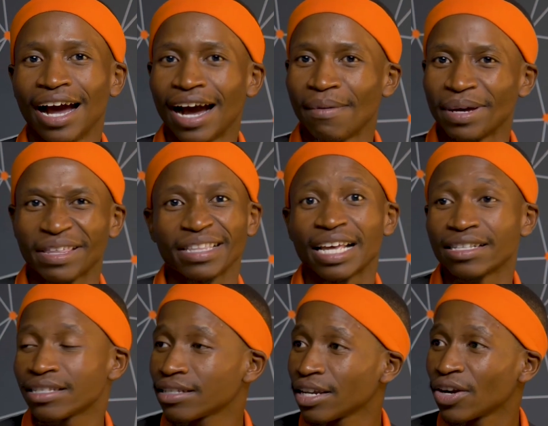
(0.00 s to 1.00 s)
Yeah. Um, I think
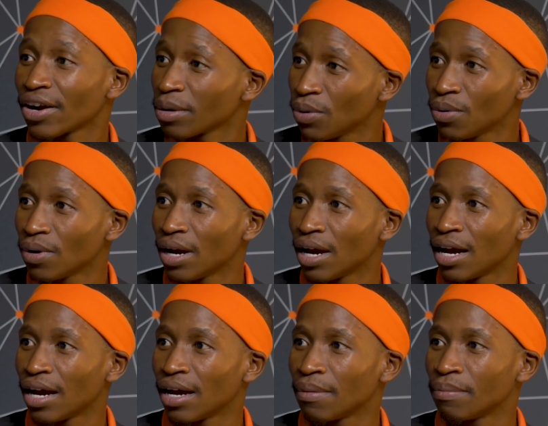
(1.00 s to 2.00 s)
that's incredible.
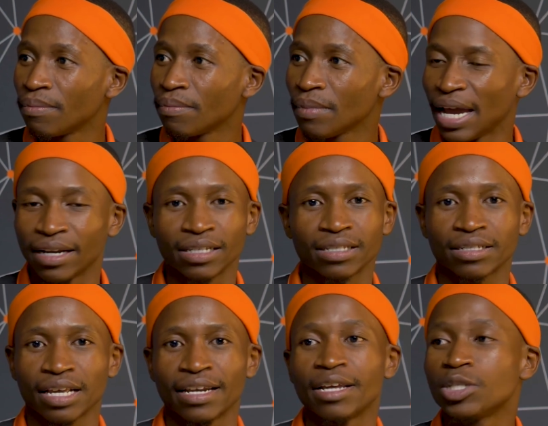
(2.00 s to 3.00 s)
um, and it's
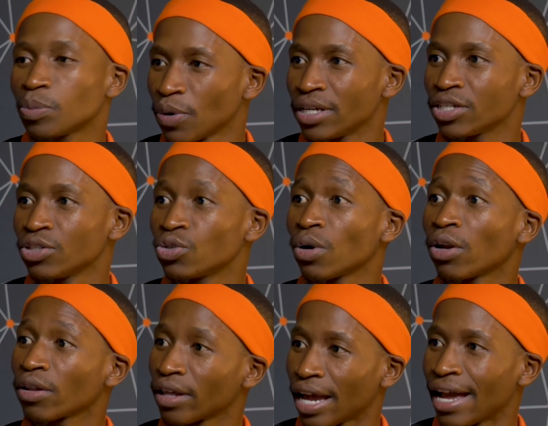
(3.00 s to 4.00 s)
an inspiration to a
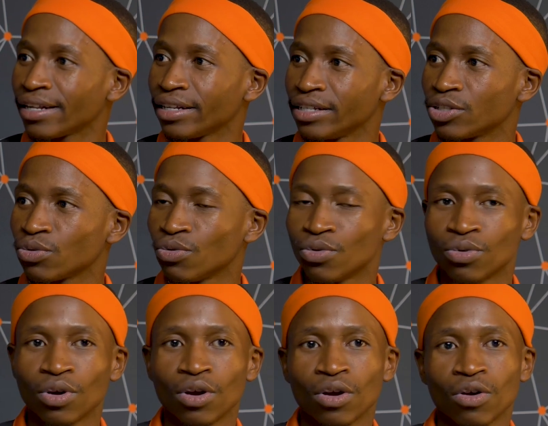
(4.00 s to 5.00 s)
lot of athletes who
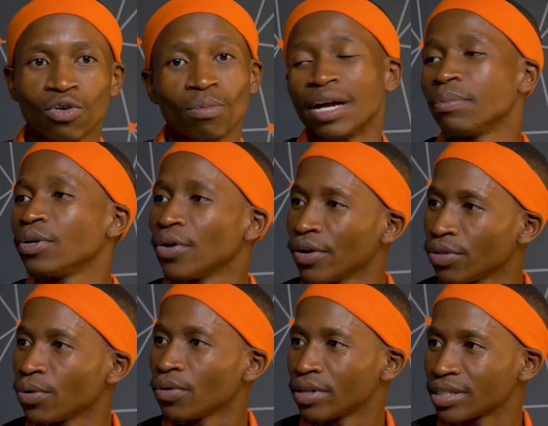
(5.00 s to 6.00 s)
who might be going
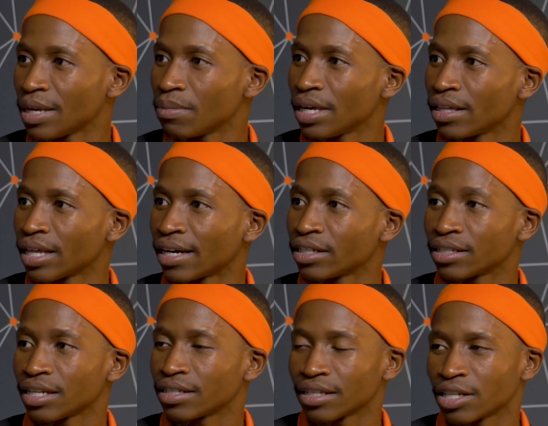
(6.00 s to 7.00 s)
through the same thing that it's
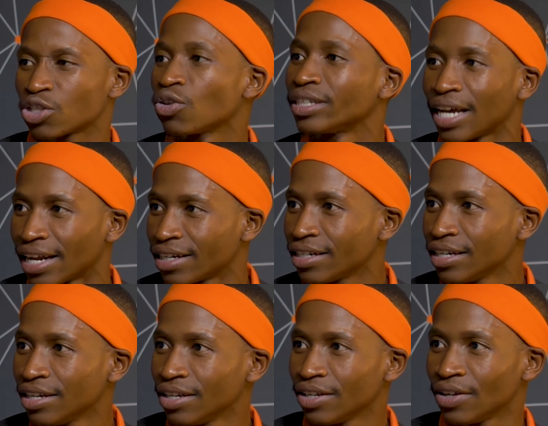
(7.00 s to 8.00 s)
it's it's not done.
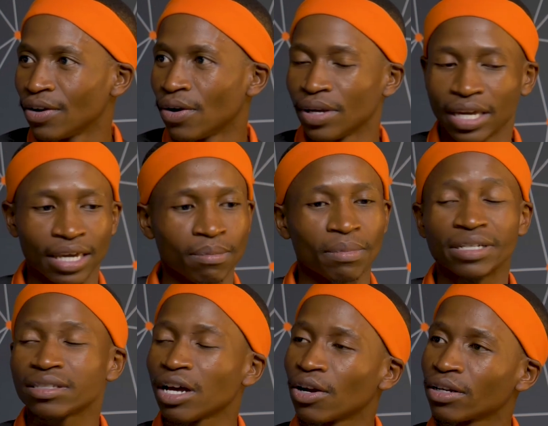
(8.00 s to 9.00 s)
Yeah. You know, absolutely. he
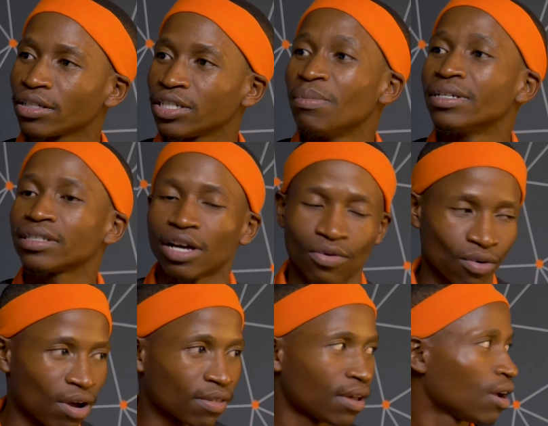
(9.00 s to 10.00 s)
missed out. She missed out
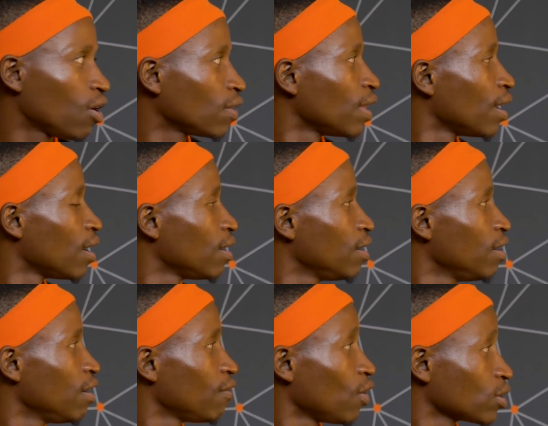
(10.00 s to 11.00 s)
rather on the
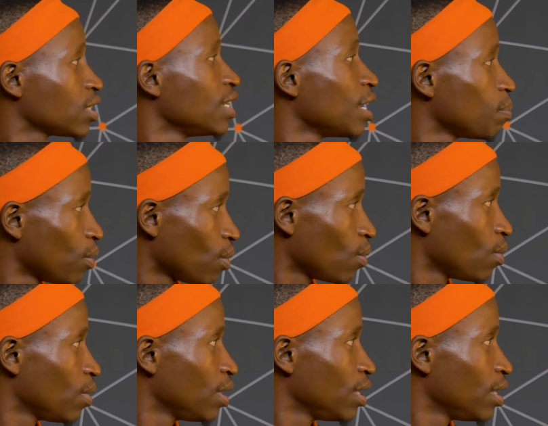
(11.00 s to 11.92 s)
for Netball.